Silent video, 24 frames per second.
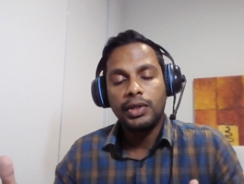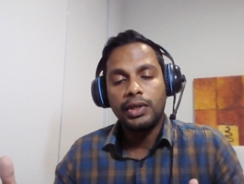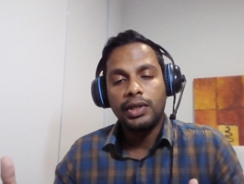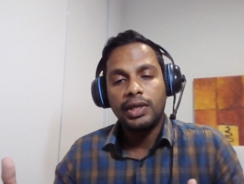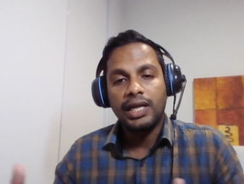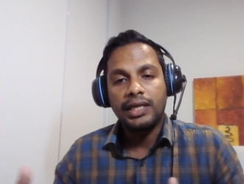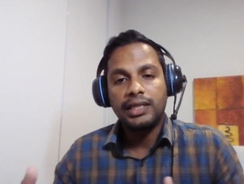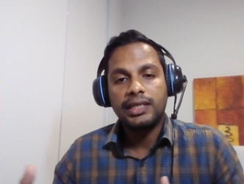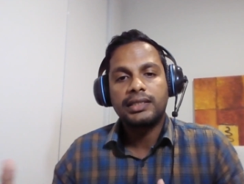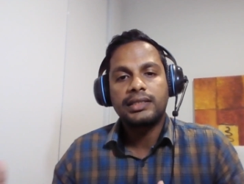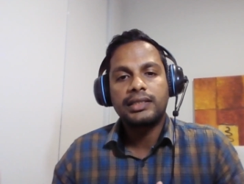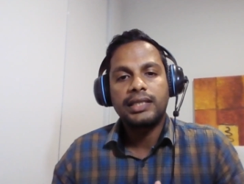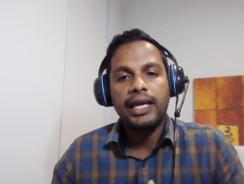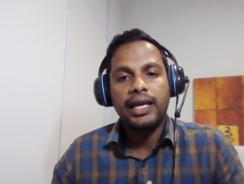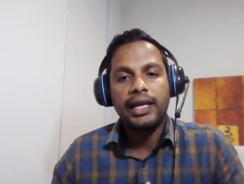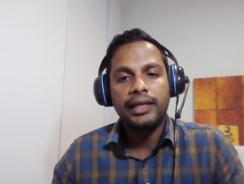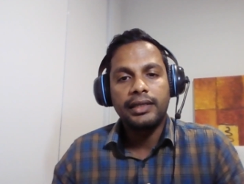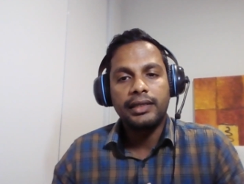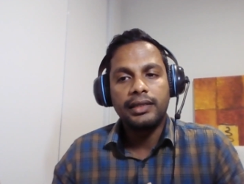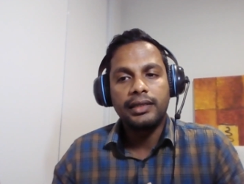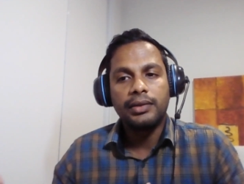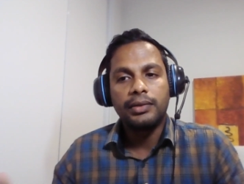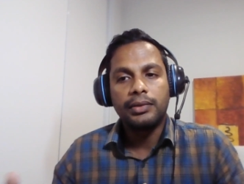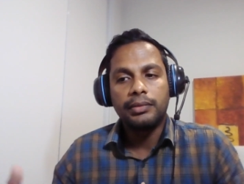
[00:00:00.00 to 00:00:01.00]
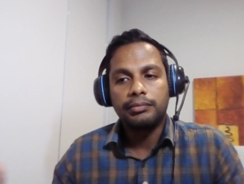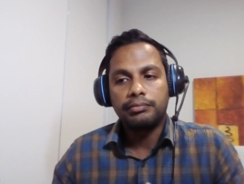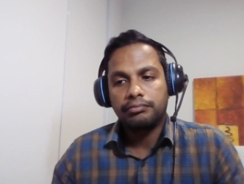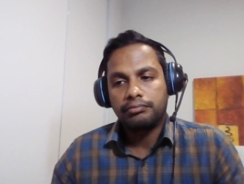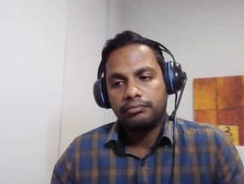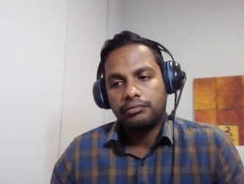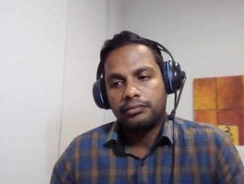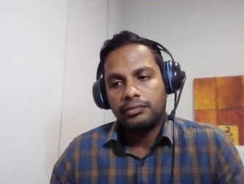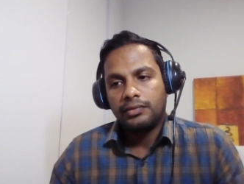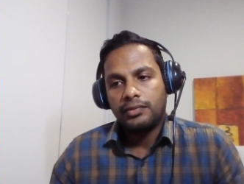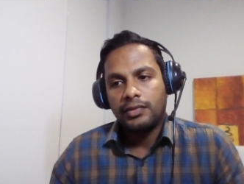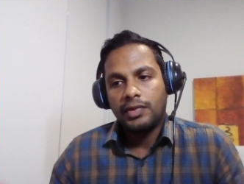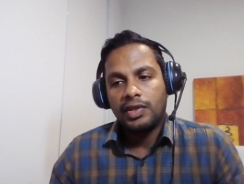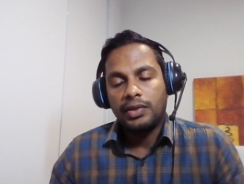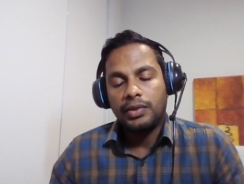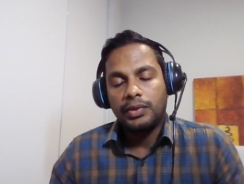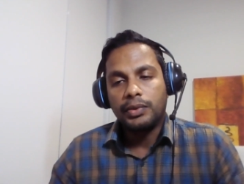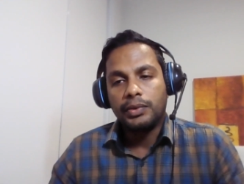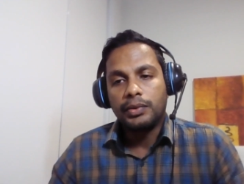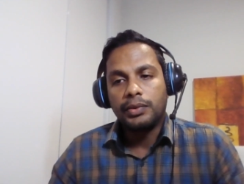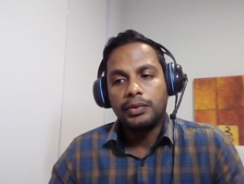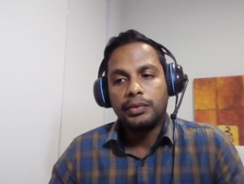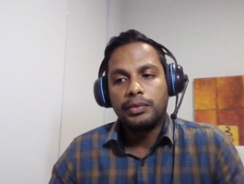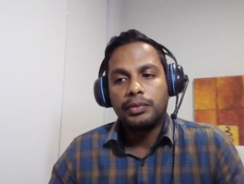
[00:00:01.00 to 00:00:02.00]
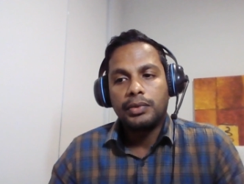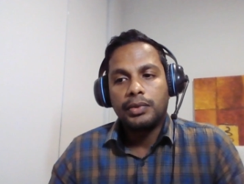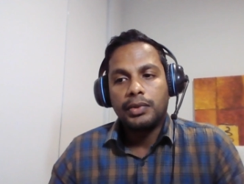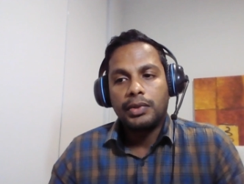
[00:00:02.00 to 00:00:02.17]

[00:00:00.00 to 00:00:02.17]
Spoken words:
understand, or you